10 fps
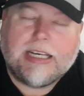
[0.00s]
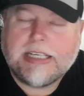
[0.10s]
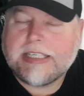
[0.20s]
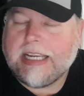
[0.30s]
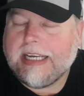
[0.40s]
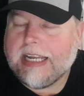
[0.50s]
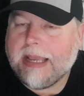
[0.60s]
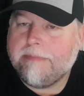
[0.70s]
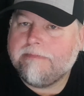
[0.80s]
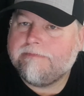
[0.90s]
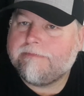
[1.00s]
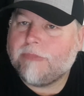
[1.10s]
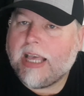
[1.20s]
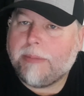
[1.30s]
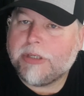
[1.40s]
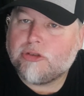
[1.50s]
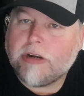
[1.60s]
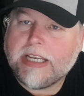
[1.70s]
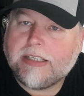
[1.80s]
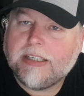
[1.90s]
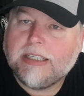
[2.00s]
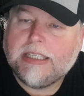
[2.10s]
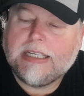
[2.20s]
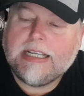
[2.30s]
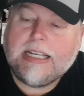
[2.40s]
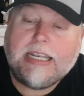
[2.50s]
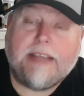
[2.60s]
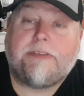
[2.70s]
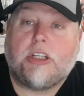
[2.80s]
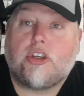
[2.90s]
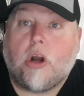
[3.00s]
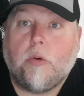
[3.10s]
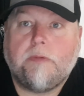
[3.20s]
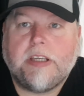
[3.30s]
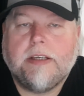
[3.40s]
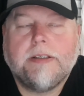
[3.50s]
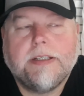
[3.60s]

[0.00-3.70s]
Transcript: and I seen Real Madrid lift the trophy,